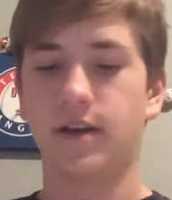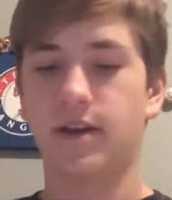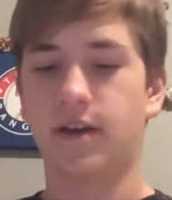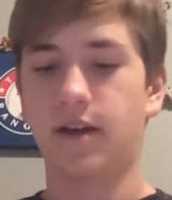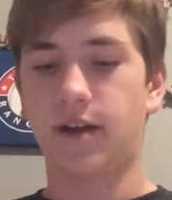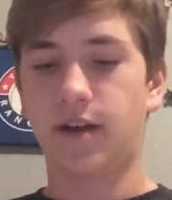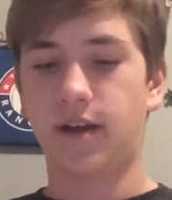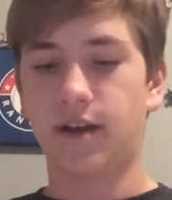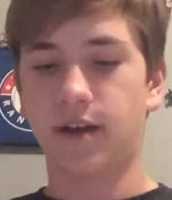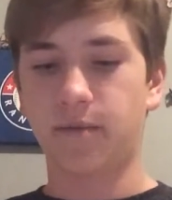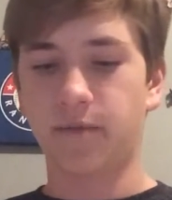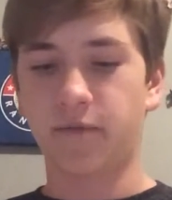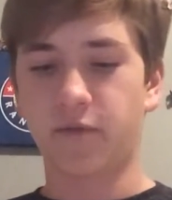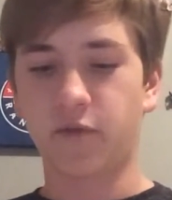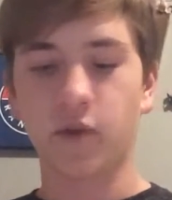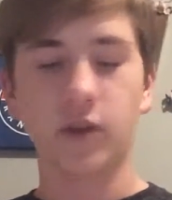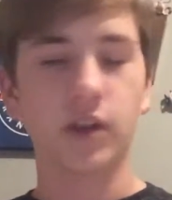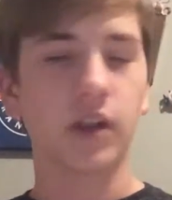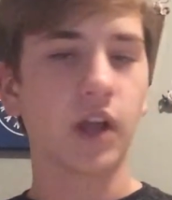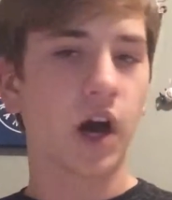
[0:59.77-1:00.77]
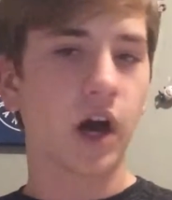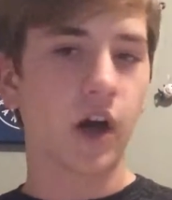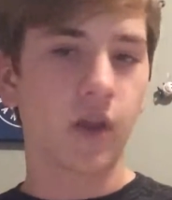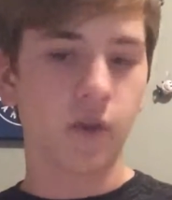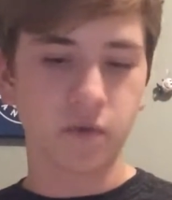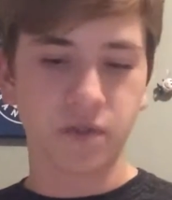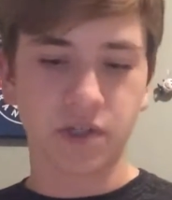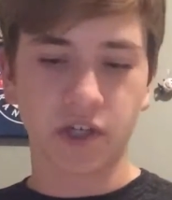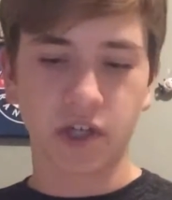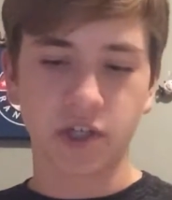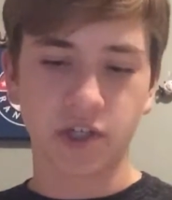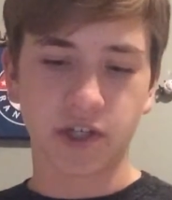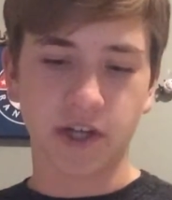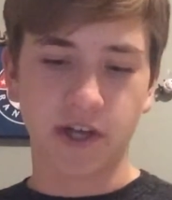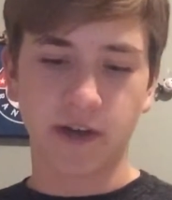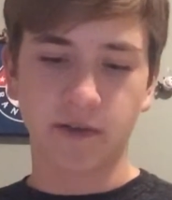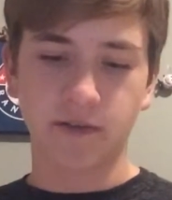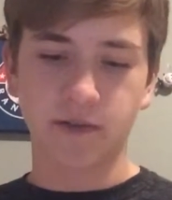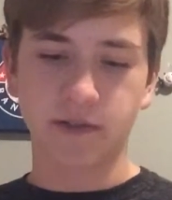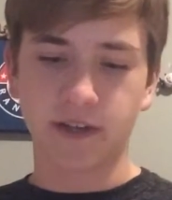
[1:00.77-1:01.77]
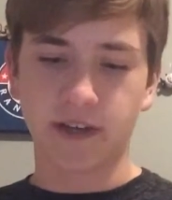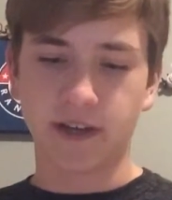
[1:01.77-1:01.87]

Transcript: um, for a lot of those touchdowns.